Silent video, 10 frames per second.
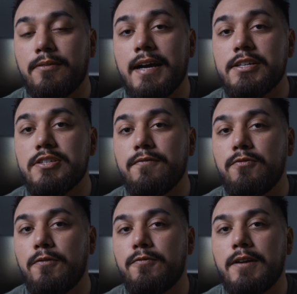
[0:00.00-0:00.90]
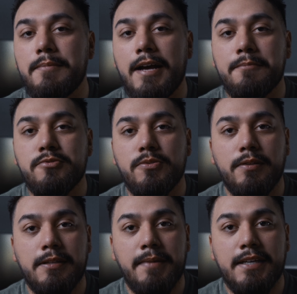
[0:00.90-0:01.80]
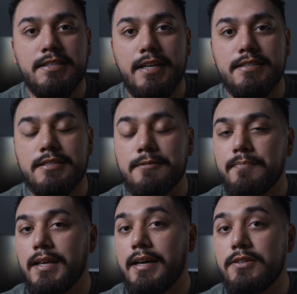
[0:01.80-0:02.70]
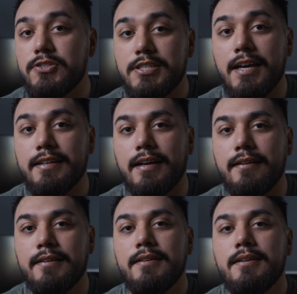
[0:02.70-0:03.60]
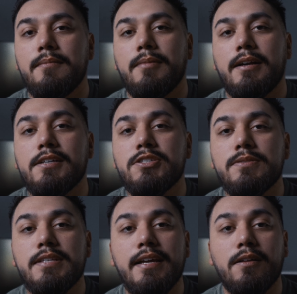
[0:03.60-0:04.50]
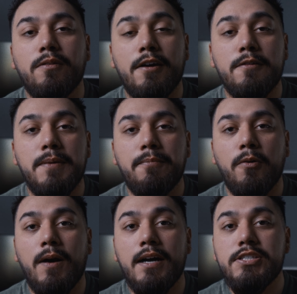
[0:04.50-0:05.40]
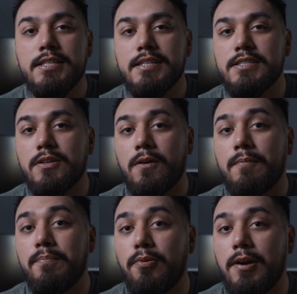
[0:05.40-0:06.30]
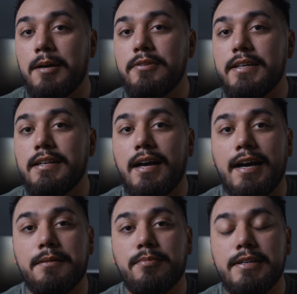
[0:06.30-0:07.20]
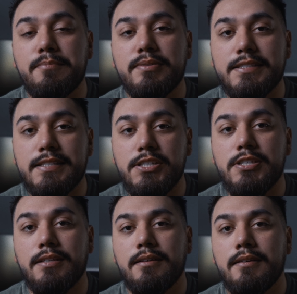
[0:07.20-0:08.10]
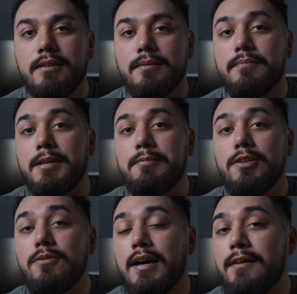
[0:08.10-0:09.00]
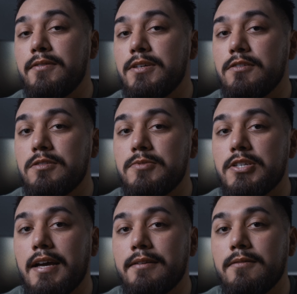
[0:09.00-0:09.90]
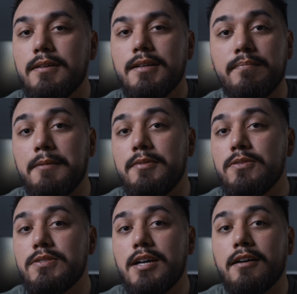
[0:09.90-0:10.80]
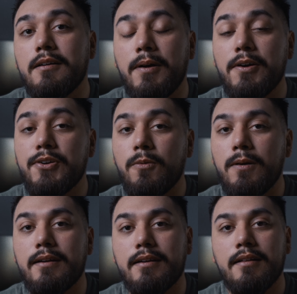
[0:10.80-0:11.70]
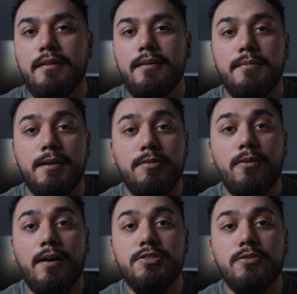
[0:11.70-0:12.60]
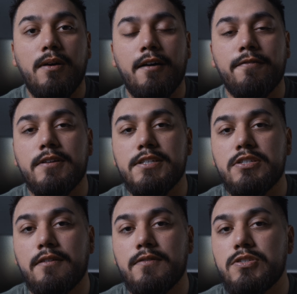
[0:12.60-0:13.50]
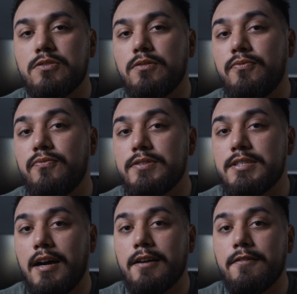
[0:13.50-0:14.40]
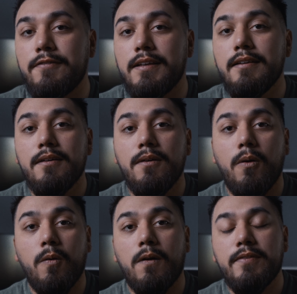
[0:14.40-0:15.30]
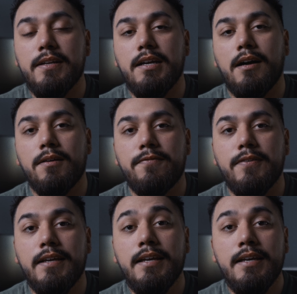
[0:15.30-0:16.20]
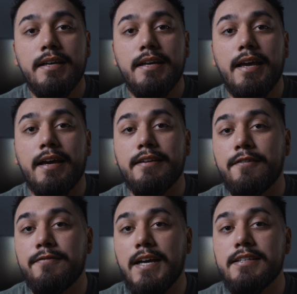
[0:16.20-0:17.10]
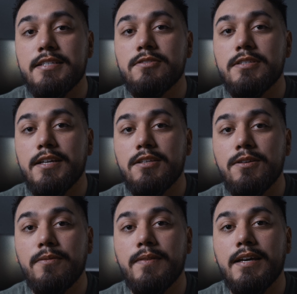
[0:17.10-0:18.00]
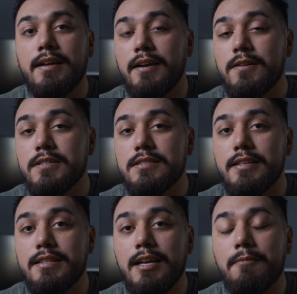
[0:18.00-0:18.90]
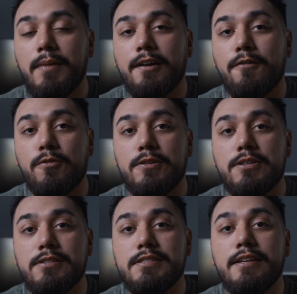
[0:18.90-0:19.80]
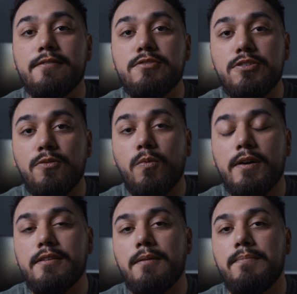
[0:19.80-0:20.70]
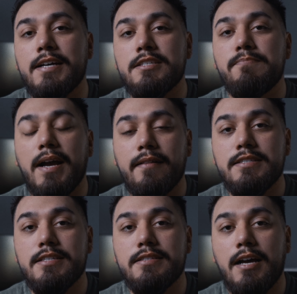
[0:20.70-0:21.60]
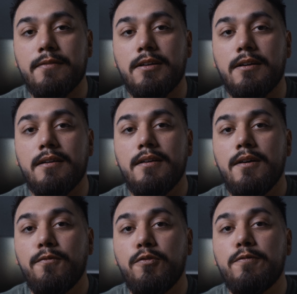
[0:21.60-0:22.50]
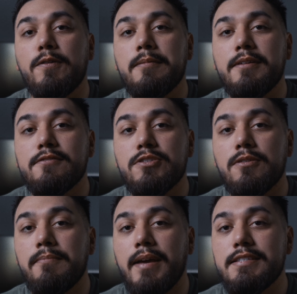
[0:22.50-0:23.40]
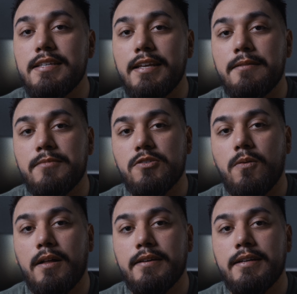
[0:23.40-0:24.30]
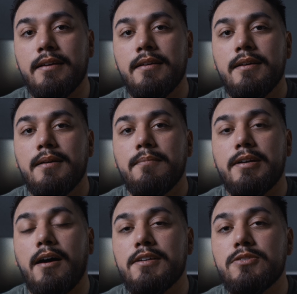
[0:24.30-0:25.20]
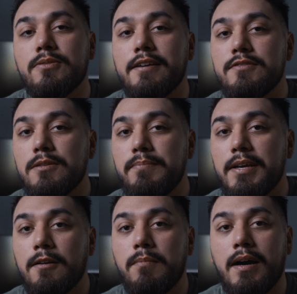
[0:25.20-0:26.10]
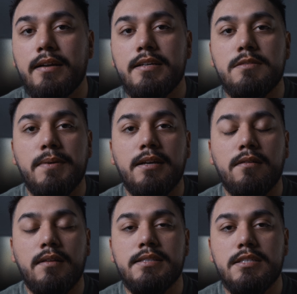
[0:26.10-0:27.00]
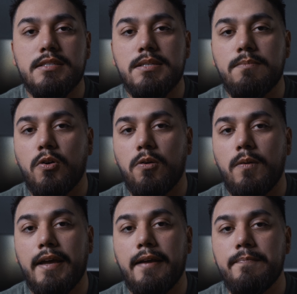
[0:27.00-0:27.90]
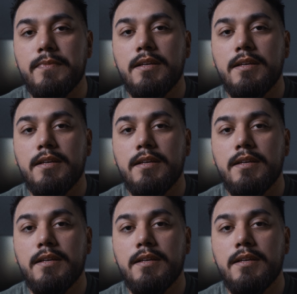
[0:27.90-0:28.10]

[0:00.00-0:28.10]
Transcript: direction, full frame absolutely makes sense. I understand that. But I also think a lot of people watching this are probably in a hybrid position. Maybe you have a YouTube channel, maybe you talk about your work, maybe you also offer a service through photography or videography. And if that sounds like you, then I honestly think Micro Four Thirds gives you one of the best balances out there. Full frame gives you amazing image quality, but it also gives you bigger bodies, bigger lenses, and more weight.